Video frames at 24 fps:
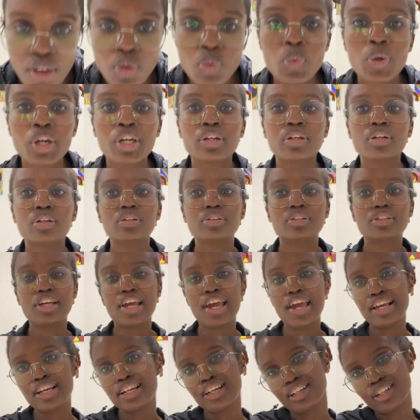will
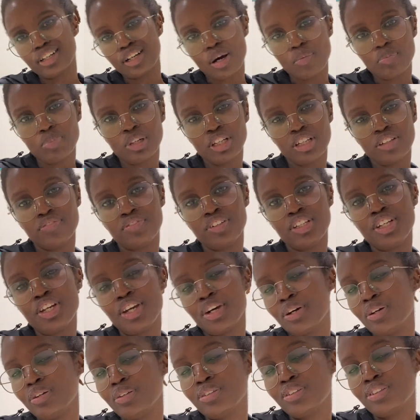take a couple of
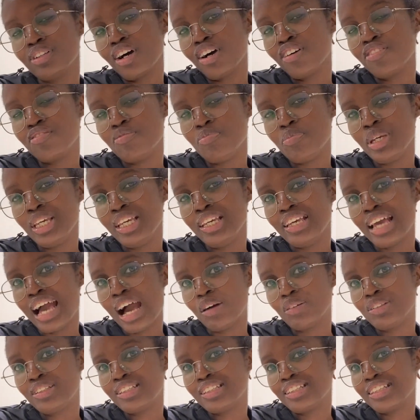videos of me
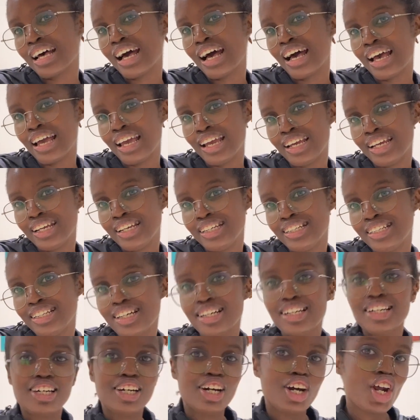outside,
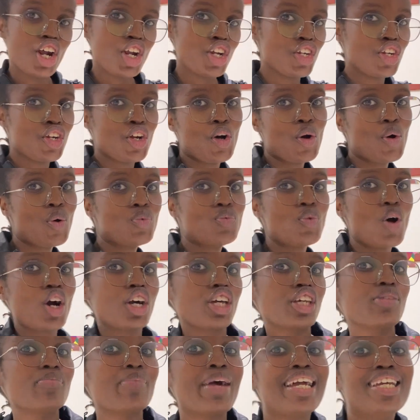you know,
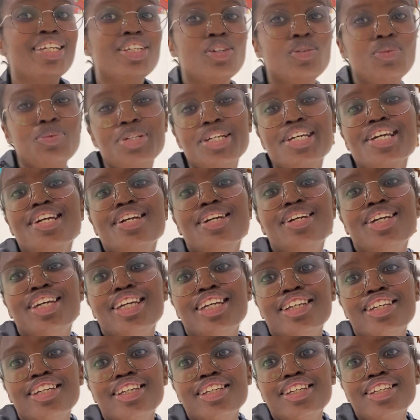rocking my new
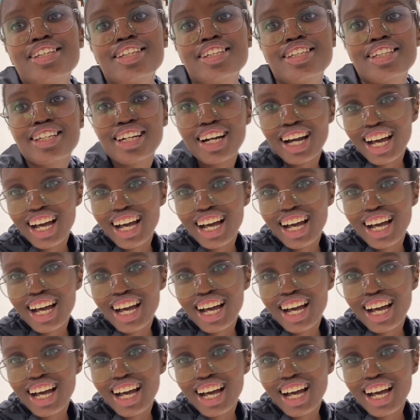teeth.